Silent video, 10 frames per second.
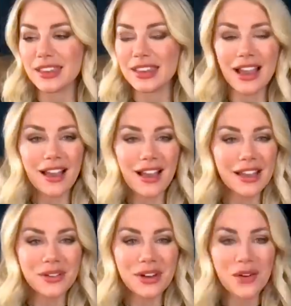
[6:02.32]
Yeah, I
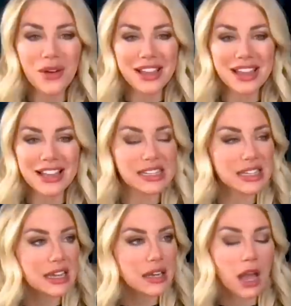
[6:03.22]
don't know. I, I
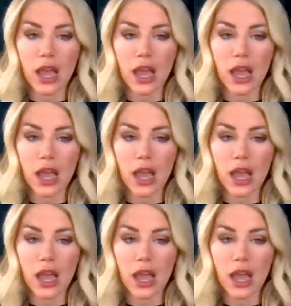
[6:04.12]
did it.